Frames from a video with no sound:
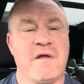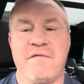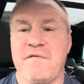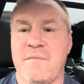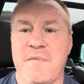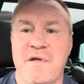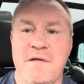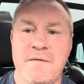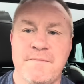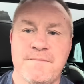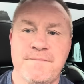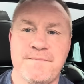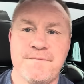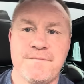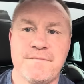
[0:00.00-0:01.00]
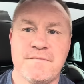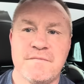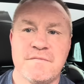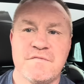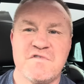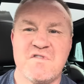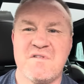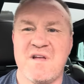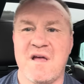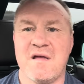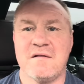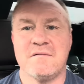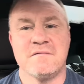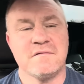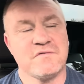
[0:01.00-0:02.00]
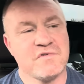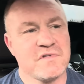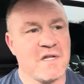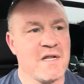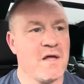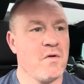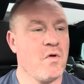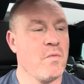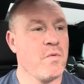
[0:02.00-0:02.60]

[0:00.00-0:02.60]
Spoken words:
me. So yeah, just a little